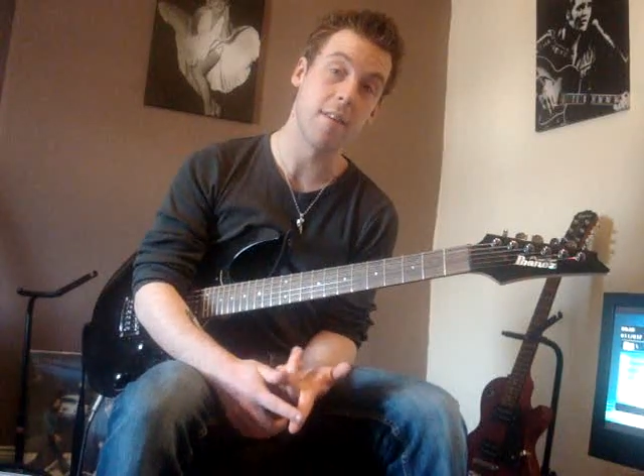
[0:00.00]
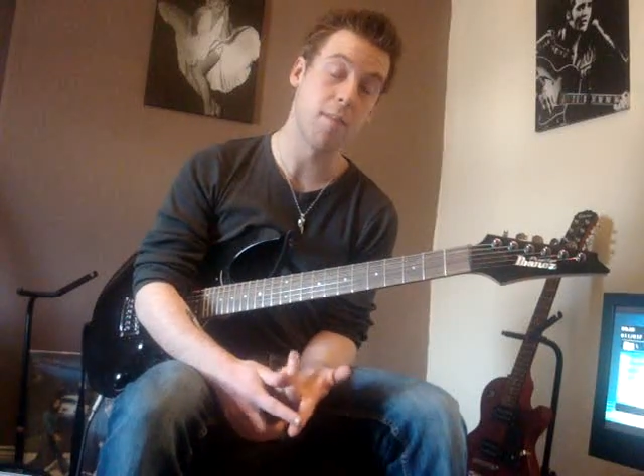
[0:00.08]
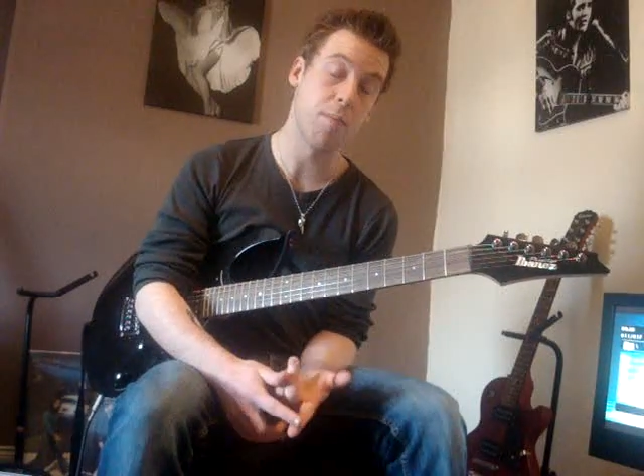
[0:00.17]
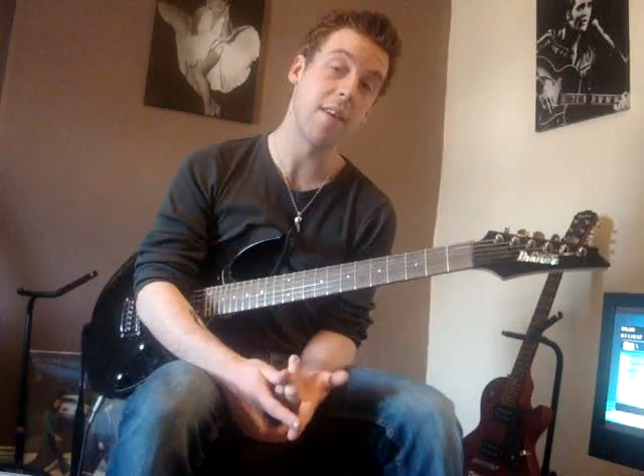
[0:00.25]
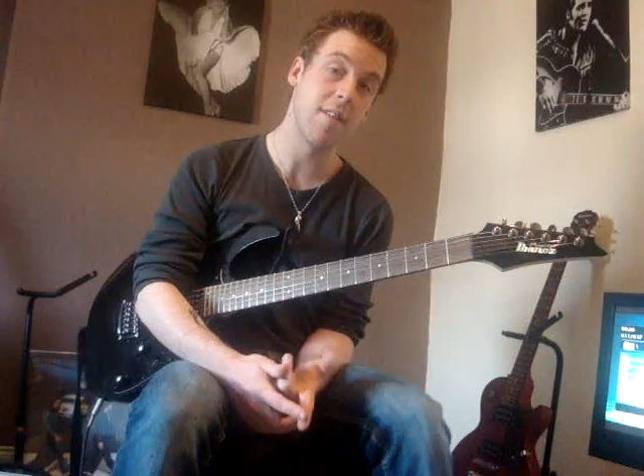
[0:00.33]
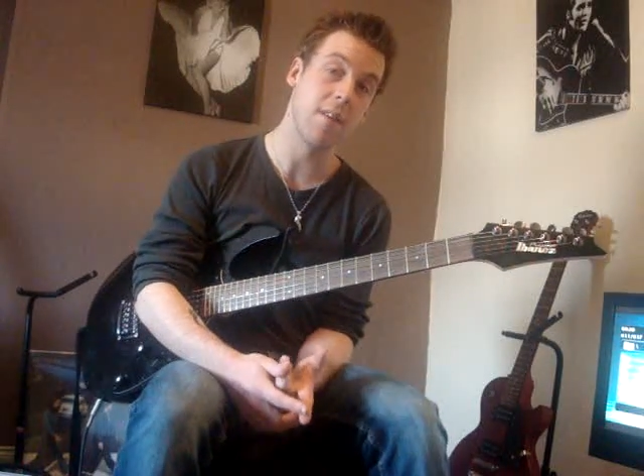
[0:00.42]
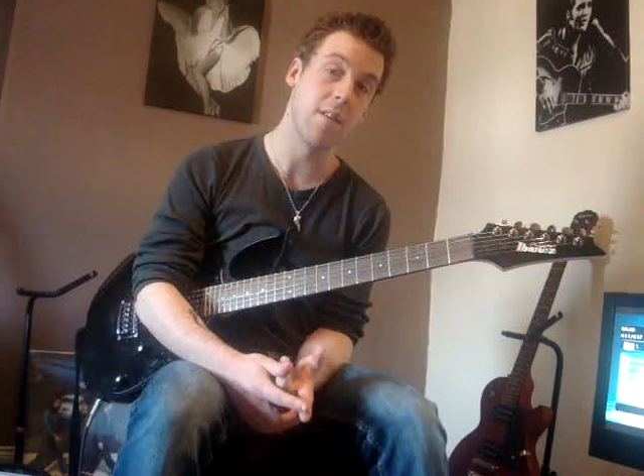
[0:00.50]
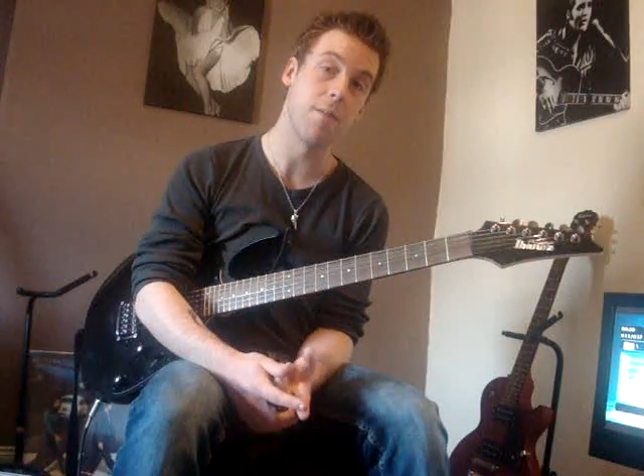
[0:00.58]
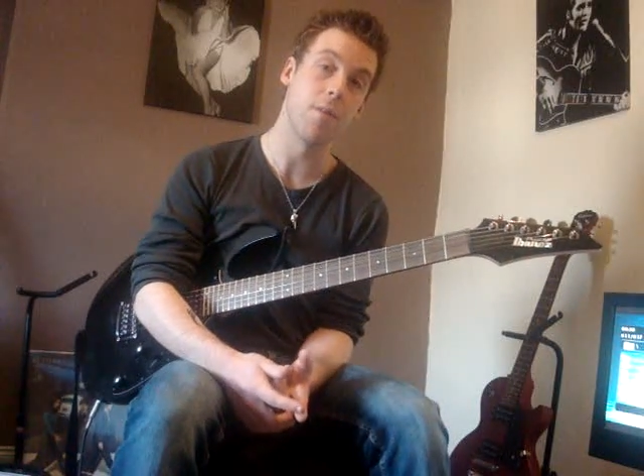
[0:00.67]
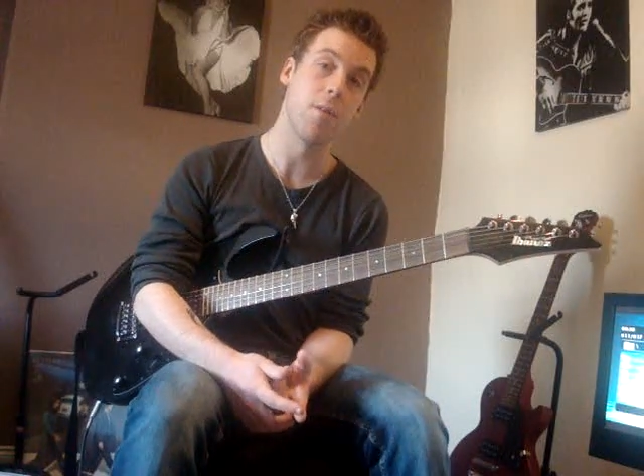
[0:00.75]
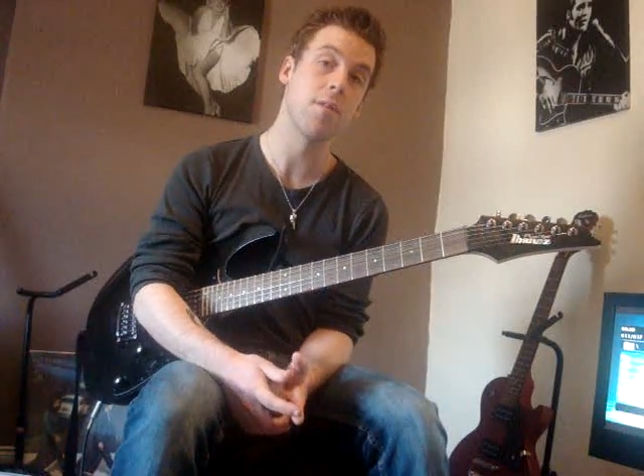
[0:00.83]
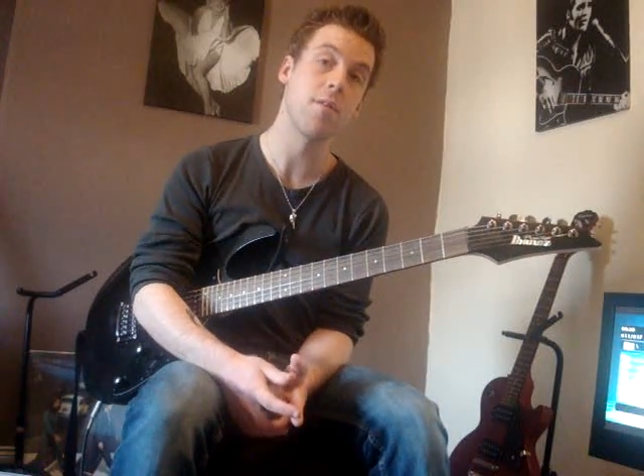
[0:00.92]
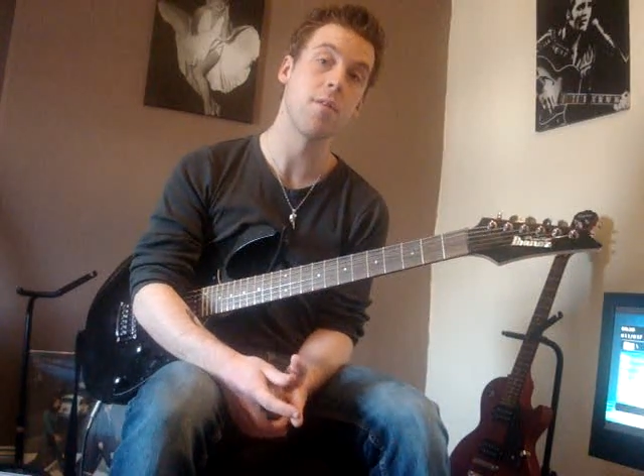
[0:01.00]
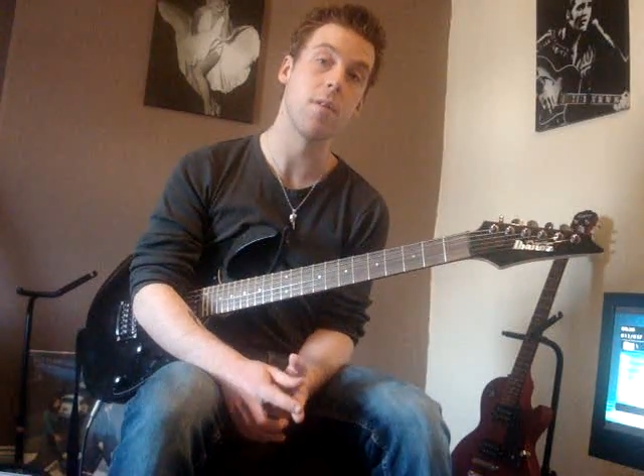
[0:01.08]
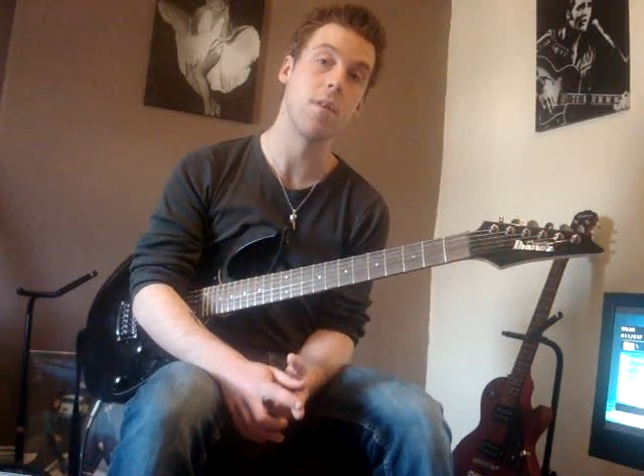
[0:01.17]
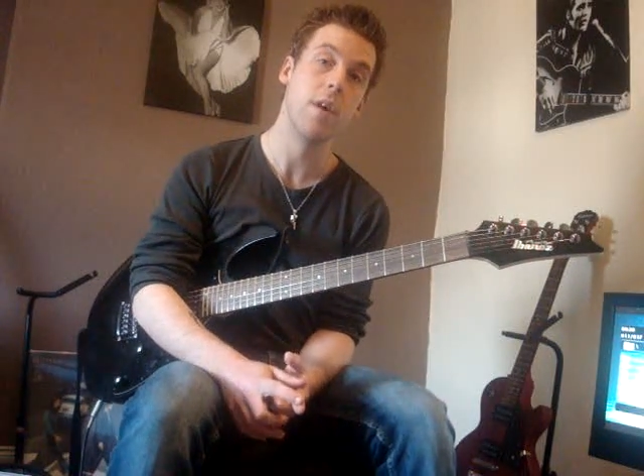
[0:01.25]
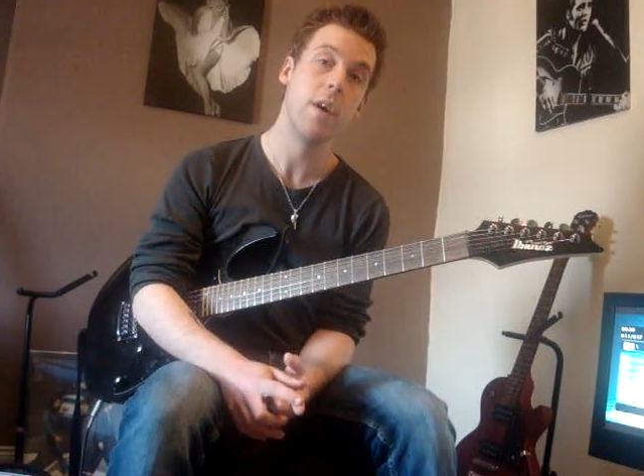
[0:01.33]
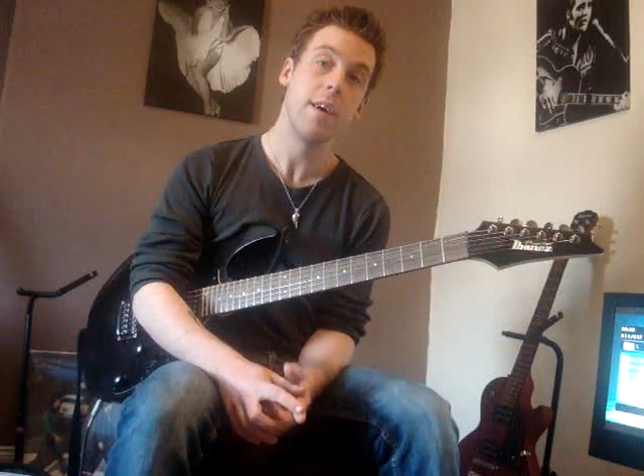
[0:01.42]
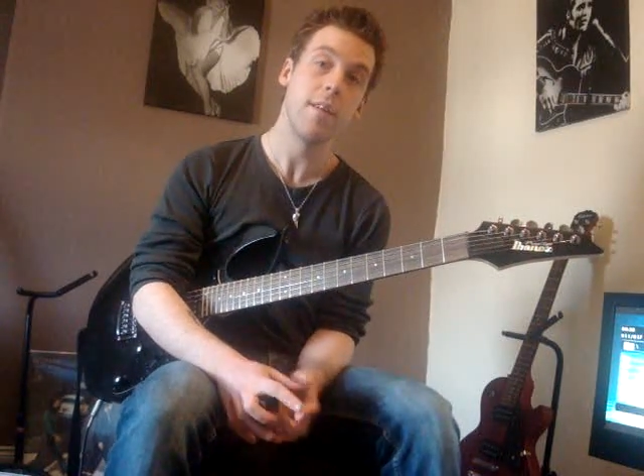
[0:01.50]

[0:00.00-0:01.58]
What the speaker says: especially on the first solo.